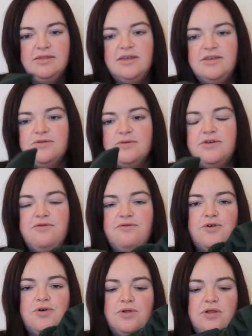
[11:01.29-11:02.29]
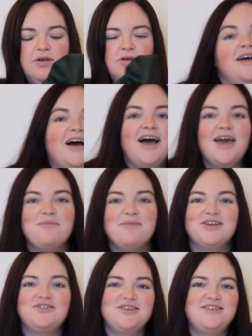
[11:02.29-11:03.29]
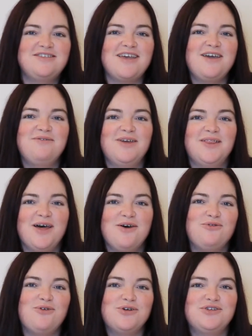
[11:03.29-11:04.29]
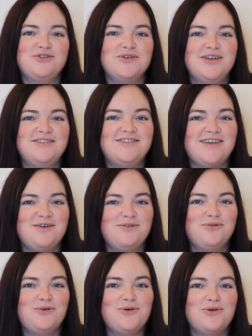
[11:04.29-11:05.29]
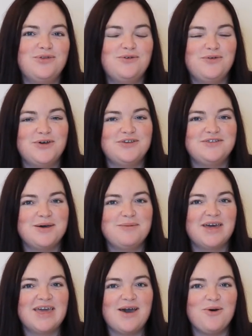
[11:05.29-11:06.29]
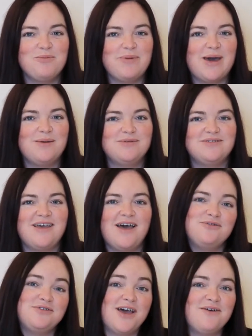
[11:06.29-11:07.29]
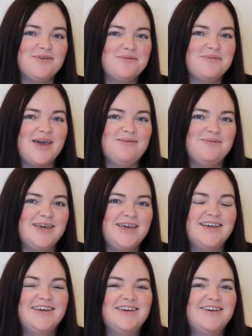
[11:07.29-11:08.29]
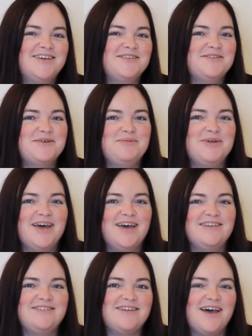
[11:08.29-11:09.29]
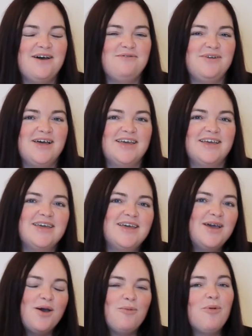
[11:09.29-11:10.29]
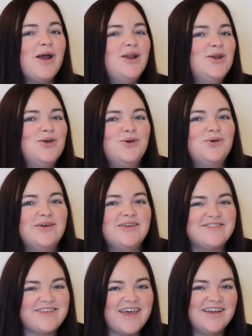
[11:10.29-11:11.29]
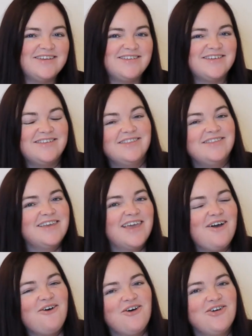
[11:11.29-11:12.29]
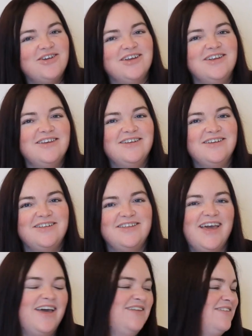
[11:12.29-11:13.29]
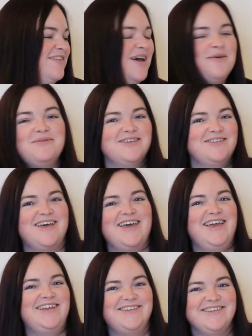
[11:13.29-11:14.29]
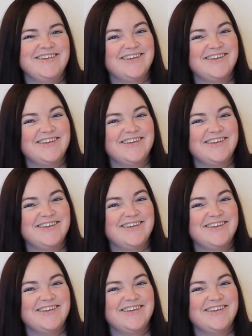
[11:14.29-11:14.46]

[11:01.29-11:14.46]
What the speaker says: These are in a full. I am actually saving that forest green set for the first time I get on Peps after having baby. So it'd be nice to have like a brand new set to get on, and yeah, I'm excited.